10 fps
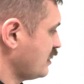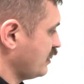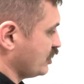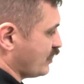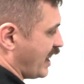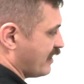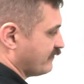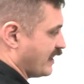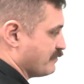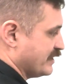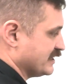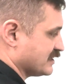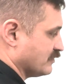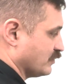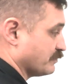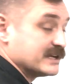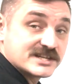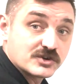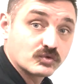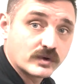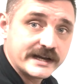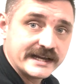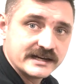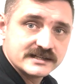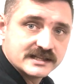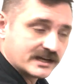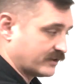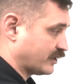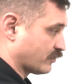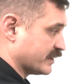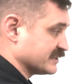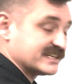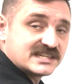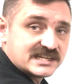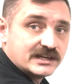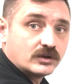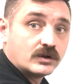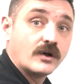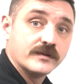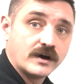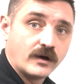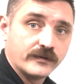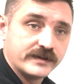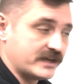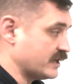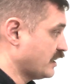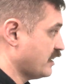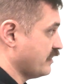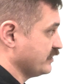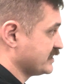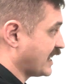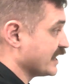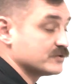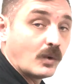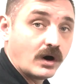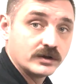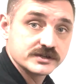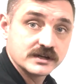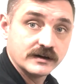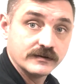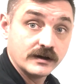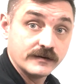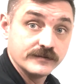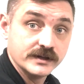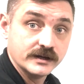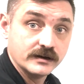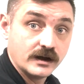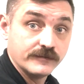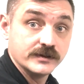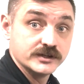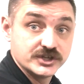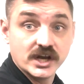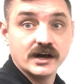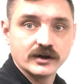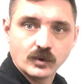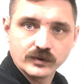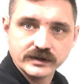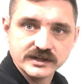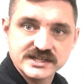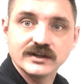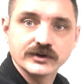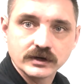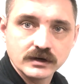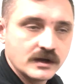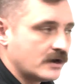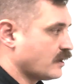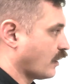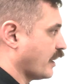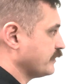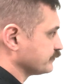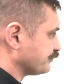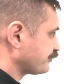you have a piston with piston rings that creates a seal on the side walls of the jug or the cylinder. All right.